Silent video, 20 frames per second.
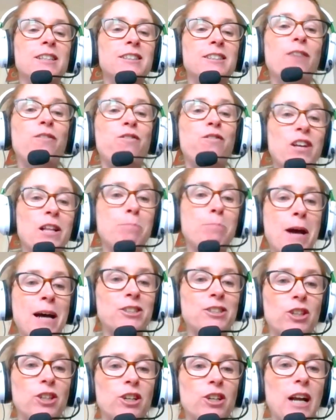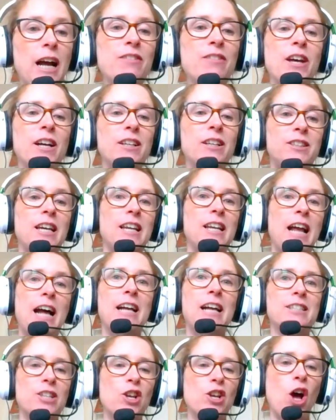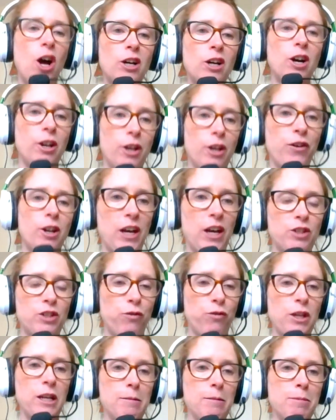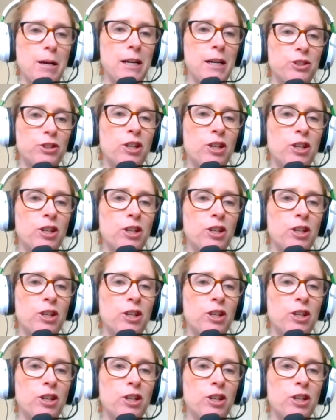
they feel better, and that then has an effect of feeling better.